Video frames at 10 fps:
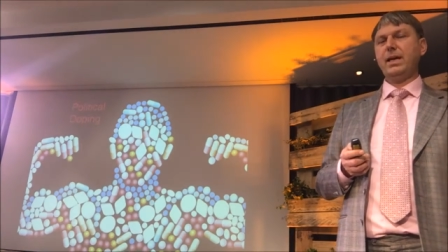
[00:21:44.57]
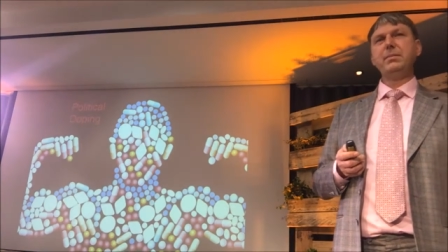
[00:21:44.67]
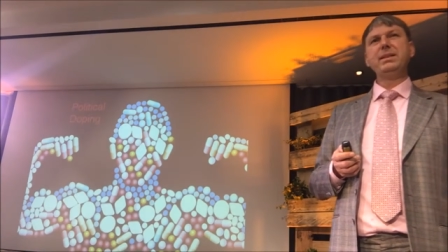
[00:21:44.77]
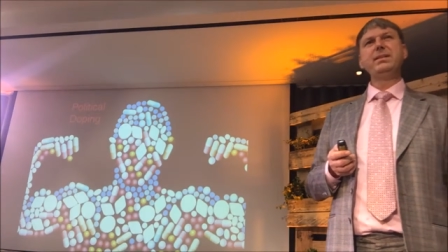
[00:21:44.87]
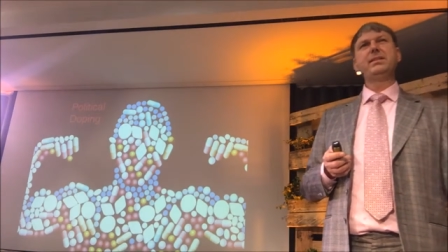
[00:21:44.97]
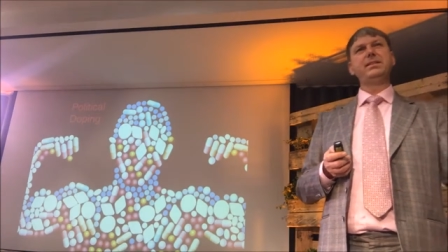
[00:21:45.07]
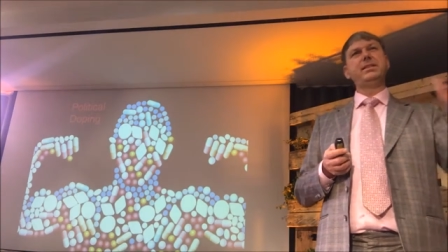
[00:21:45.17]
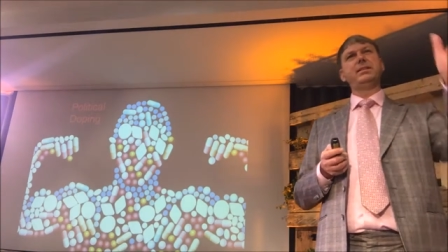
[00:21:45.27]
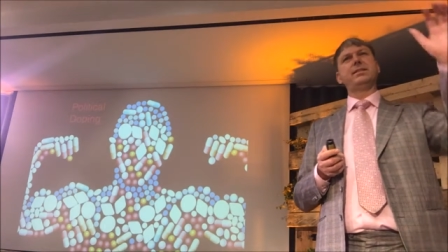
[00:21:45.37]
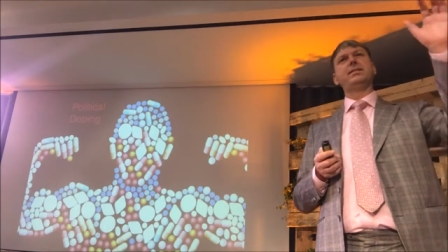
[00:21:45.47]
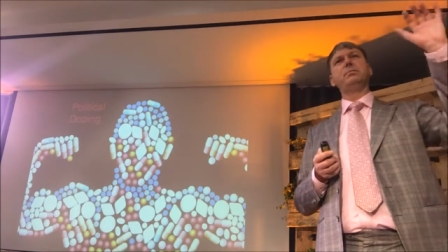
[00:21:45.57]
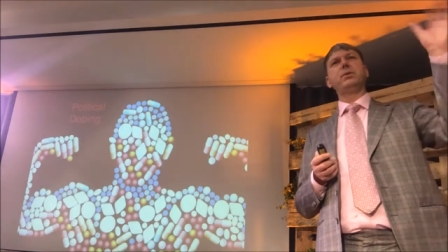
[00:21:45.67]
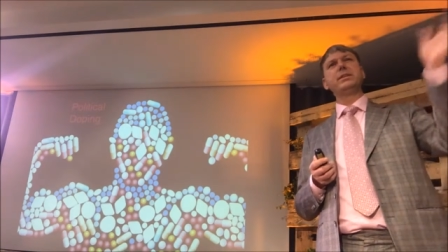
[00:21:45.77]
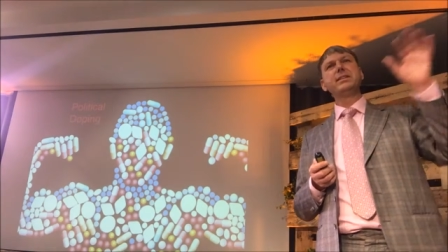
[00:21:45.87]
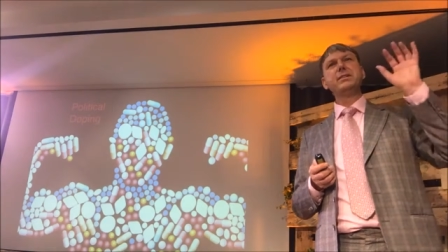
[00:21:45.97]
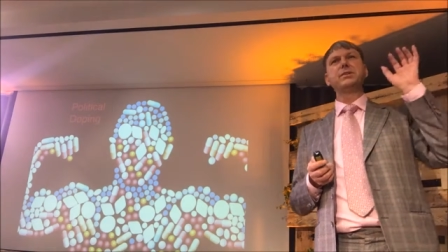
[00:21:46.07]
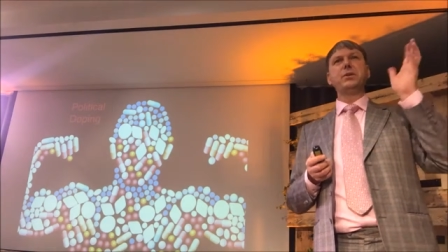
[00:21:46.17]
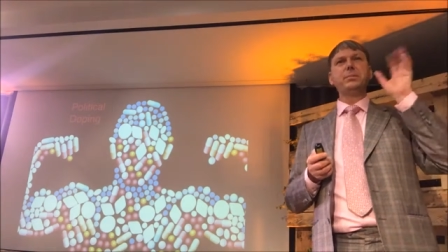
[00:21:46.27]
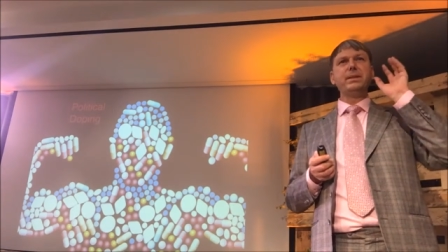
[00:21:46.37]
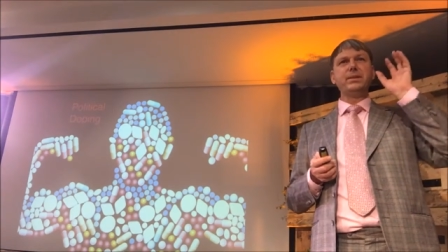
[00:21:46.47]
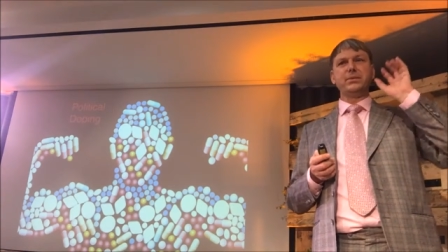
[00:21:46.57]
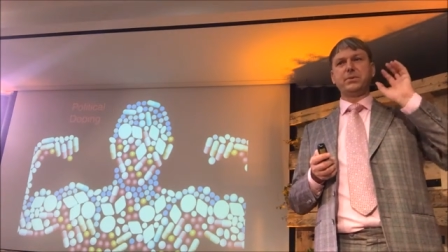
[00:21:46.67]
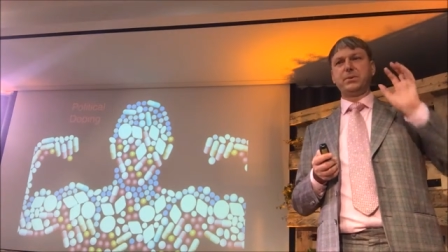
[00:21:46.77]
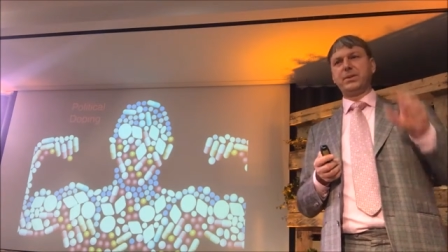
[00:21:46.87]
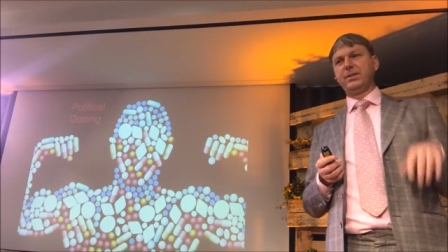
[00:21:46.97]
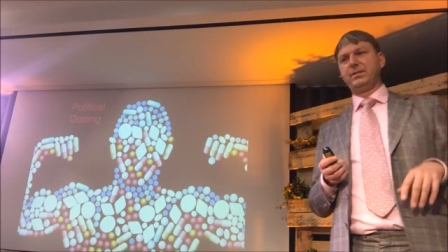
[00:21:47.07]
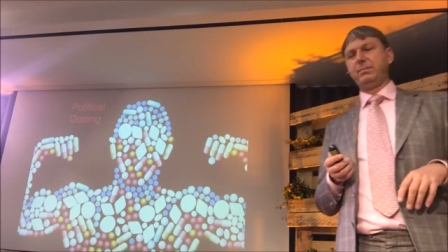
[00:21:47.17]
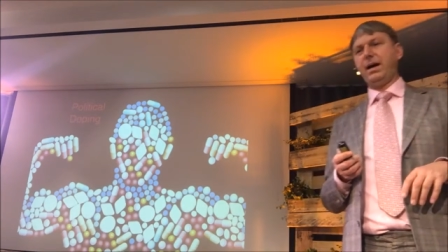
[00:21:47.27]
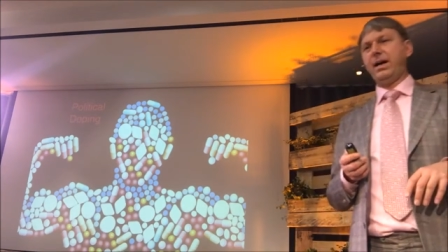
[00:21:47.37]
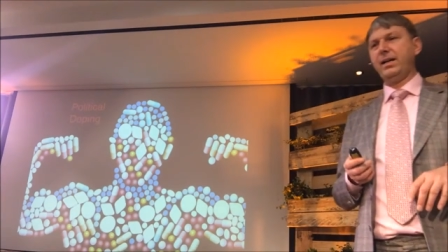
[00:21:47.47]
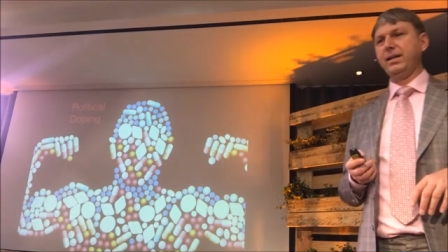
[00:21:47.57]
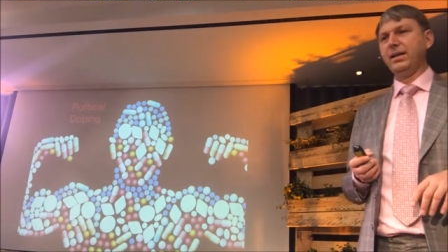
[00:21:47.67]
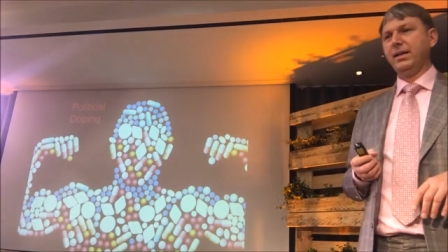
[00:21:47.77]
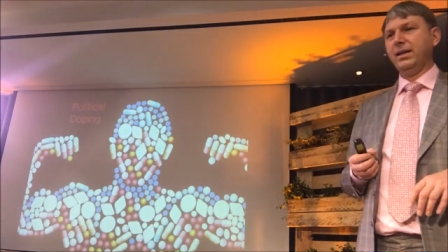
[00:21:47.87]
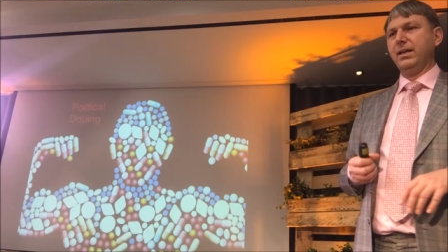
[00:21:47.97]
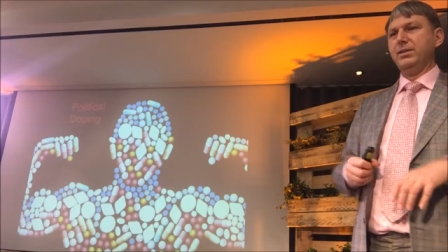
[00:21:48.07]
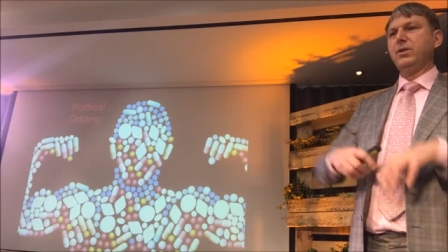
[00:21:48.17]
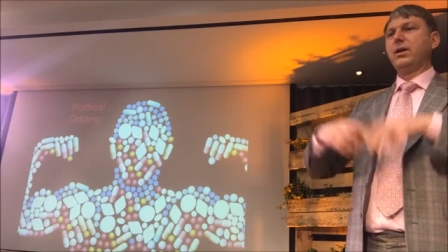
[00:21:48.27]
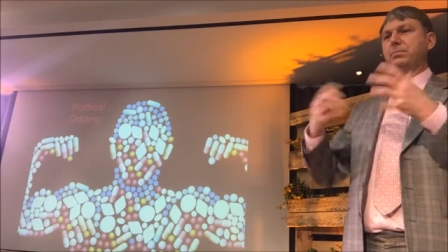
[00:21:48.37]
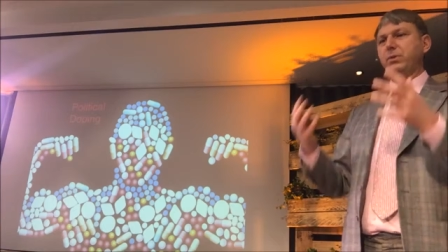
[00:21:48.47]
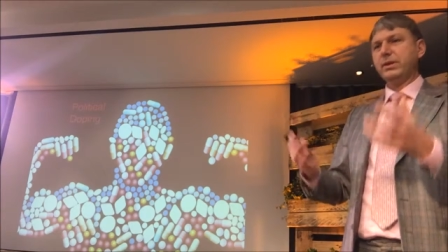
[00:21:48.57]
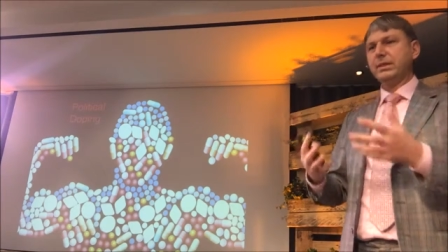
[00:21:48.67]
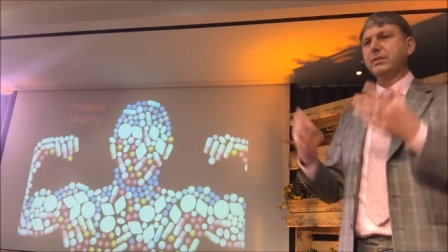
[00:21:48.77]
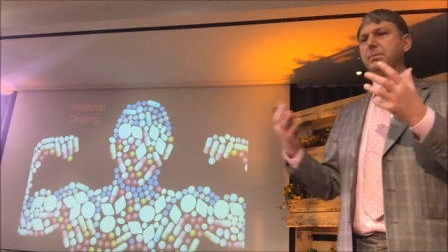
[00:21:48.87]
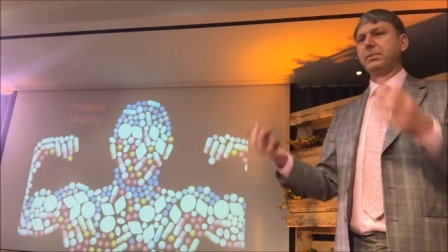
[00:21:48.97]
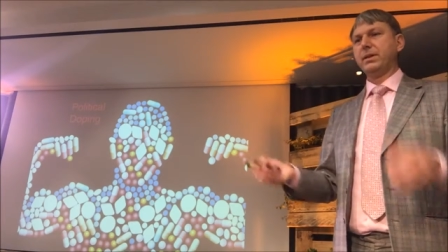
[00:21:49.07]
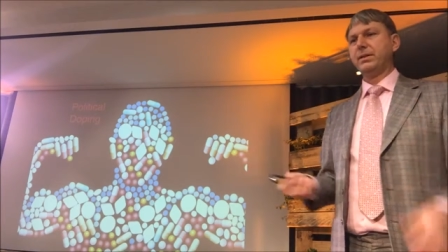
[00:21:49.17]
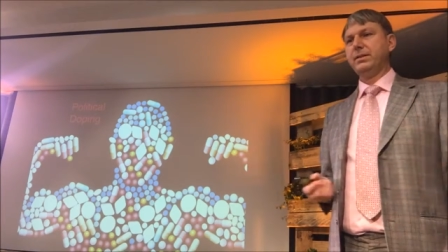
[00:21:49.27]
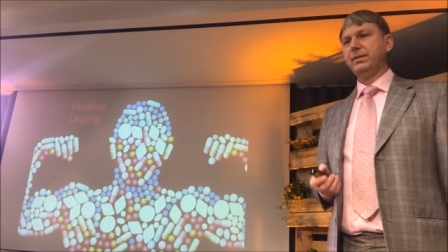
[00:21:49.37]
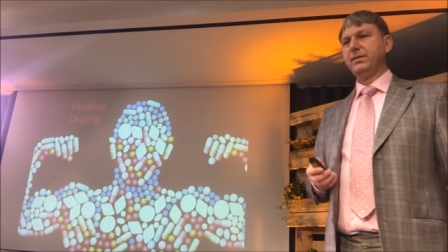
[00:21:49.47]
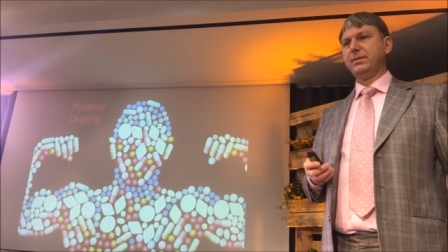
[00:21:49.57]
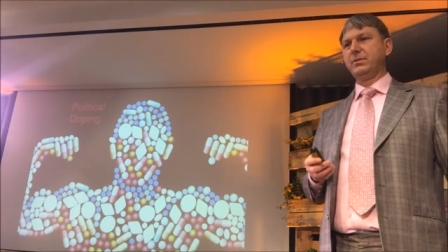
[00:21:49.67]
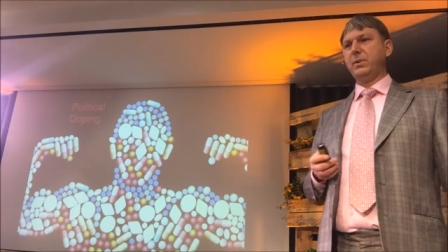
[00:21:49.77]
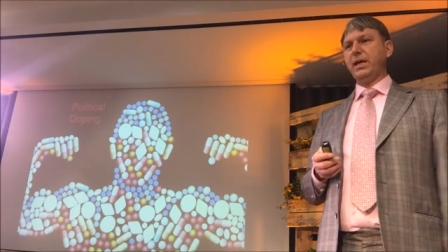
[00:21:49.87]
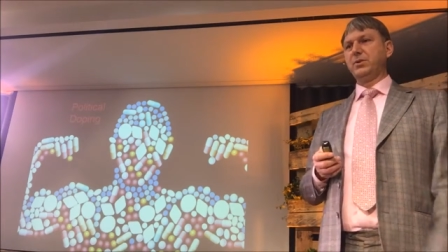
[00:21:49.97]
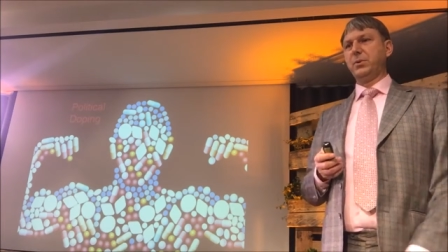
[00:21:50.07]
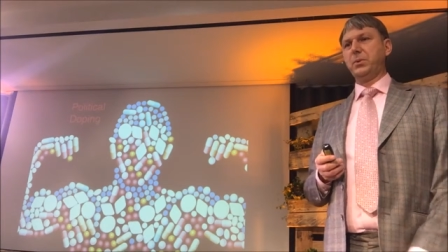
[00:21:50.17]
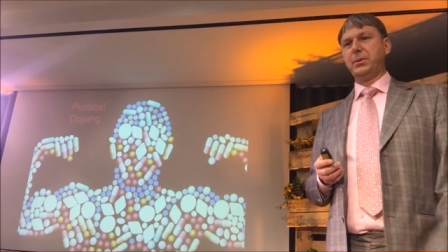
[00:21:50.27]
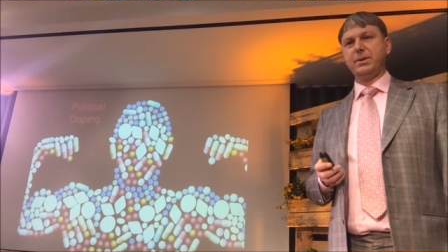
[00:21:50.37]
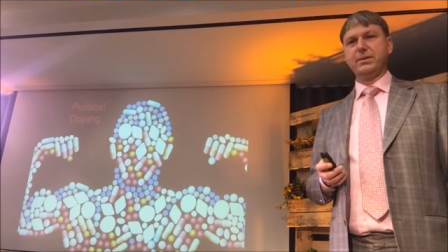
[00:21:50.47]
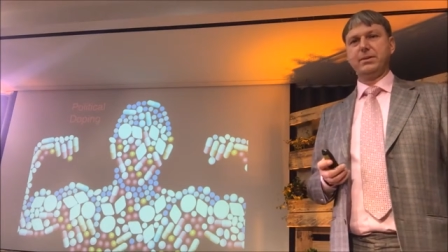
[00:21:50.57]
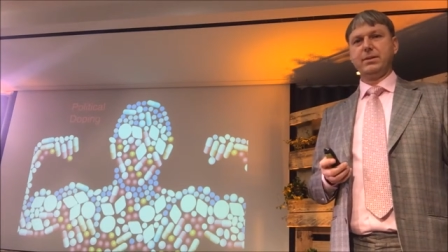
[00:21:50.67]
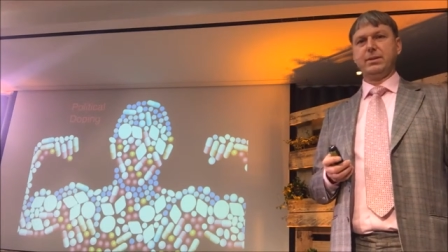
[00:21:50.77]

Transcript: I mean, the, the political doping, of course, by non-political parties is quite old.